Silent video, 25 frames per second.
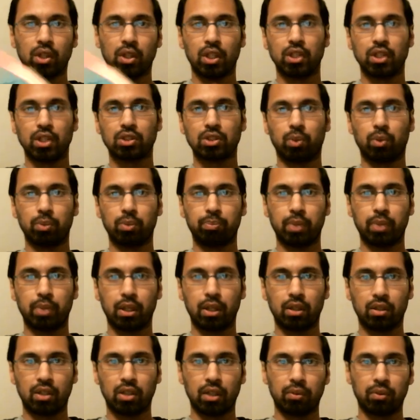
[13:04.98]
So what
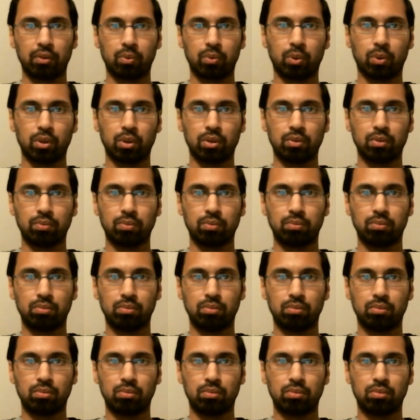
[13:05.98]
David Wood
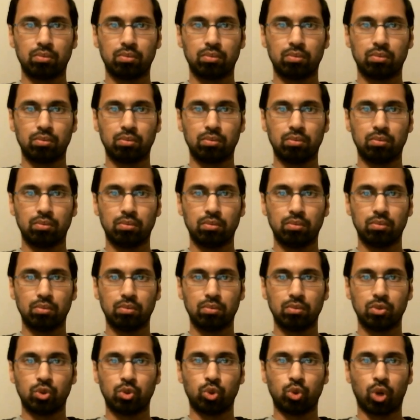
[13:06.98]

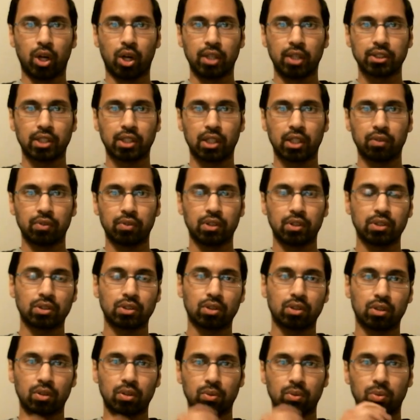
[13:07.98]
draws out of this,
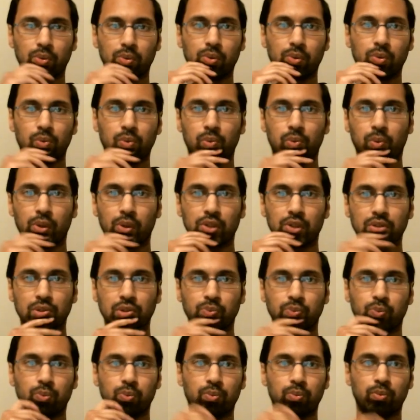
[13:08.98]
or
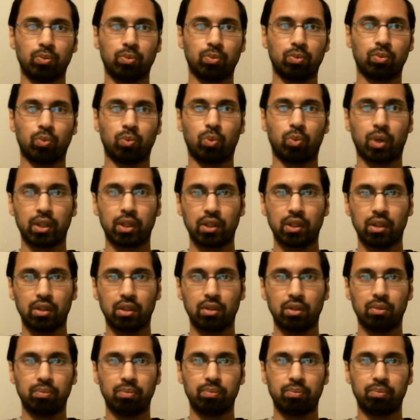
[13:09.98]
what
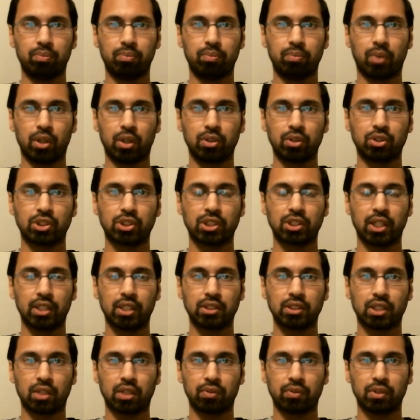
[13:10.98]
he
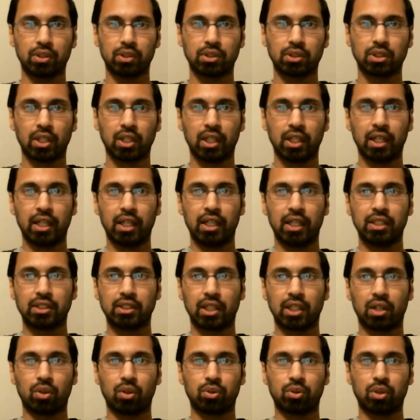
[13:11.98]
understands out of this, is
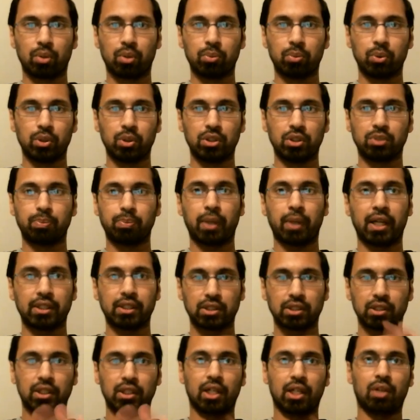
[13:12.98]
that al-Dabari is
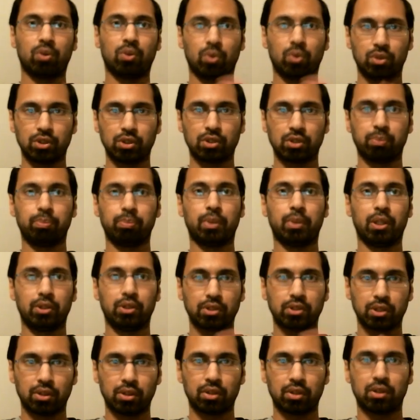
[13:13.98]
passing down all these
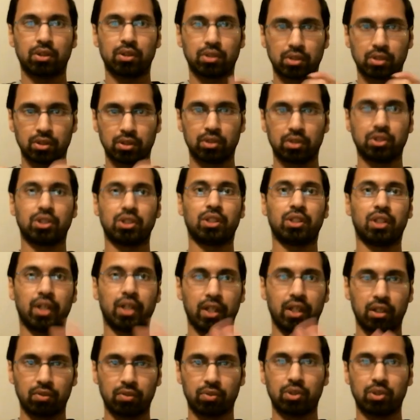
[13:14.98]
embarrassing things, the
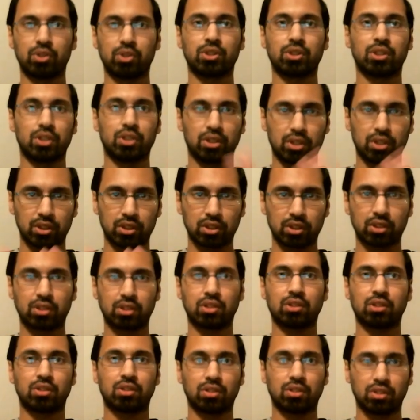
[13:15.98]
Satanic
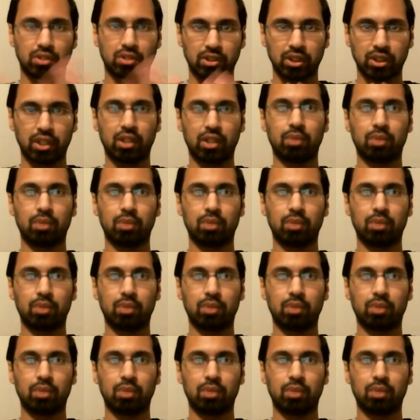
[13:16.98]
Verses, the Zainab